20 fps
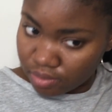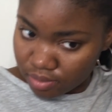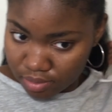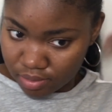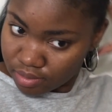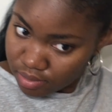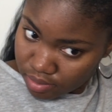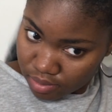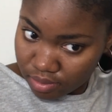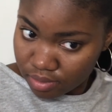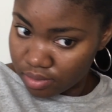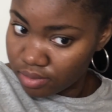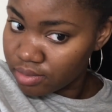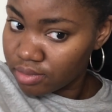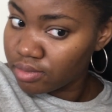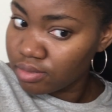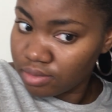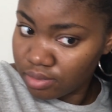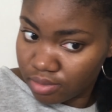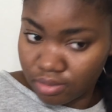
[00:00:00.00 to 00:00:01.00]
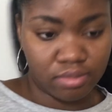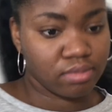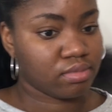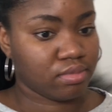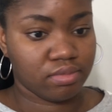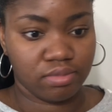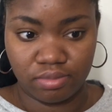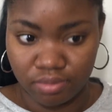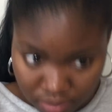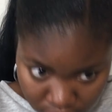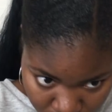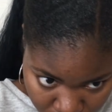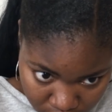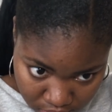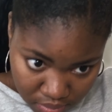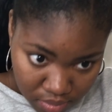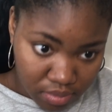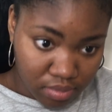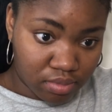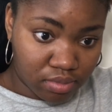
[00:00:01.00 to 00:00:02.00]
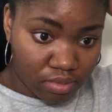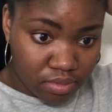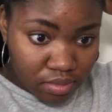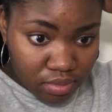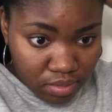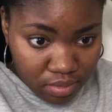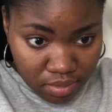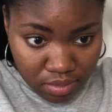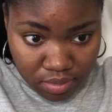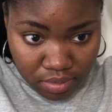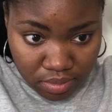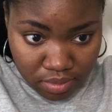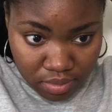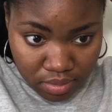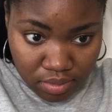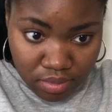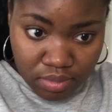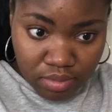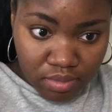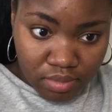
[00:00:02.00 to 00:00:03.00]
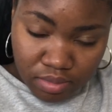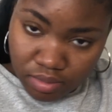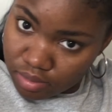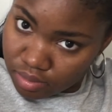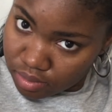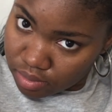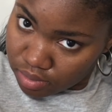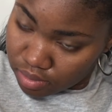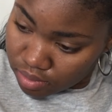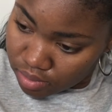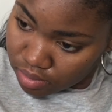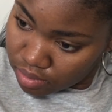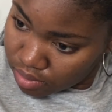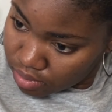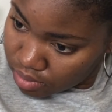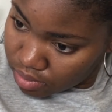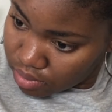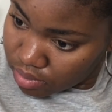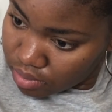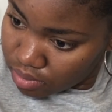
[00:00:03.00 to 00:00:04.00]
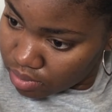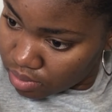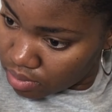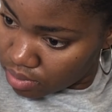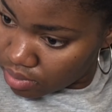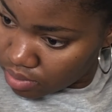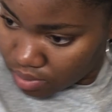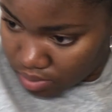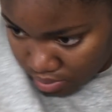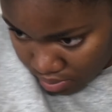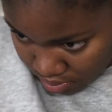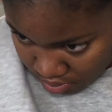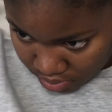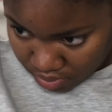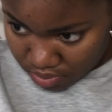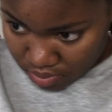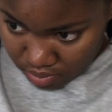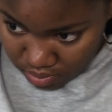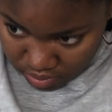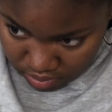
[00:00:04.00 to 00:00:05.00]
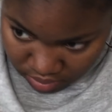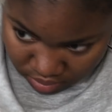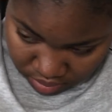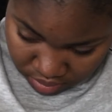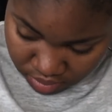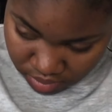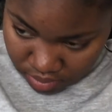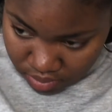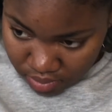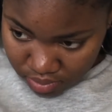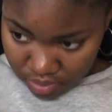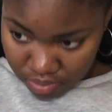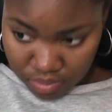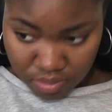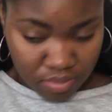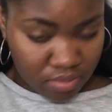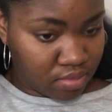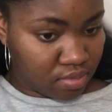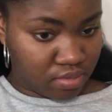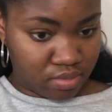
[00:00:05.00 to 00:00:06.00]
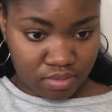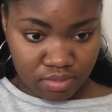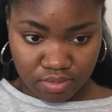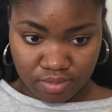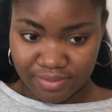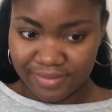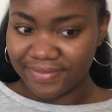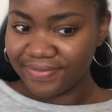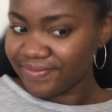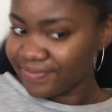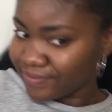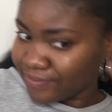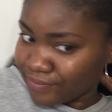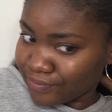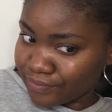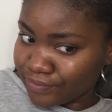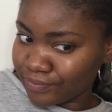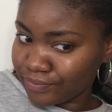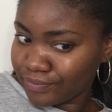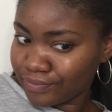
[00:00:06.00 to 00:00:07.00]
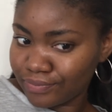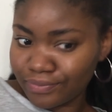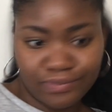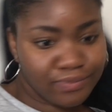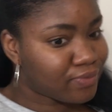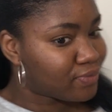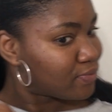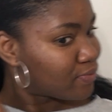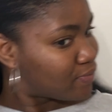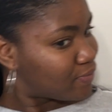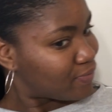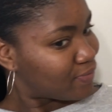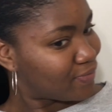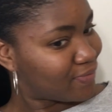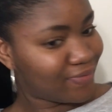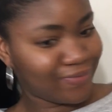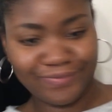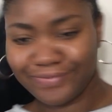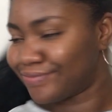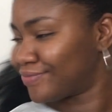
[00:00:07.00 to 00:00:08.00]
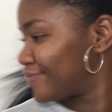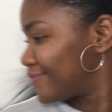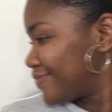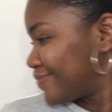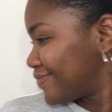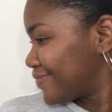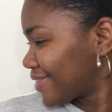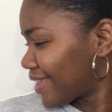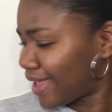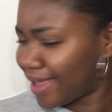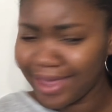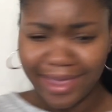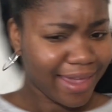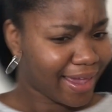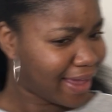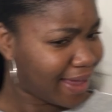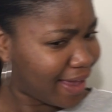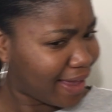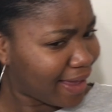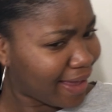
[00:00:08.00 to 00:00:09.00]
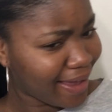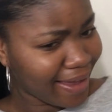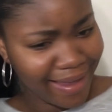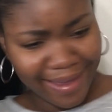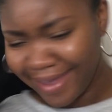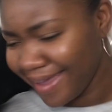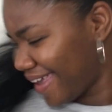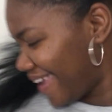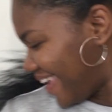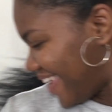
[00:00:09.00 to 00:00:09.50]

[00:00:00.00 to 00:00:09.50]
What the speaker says: a little bit of brushing so that I get that, you know, full look that I was looking for. And again, I am just gonna admire myself because I'm feeling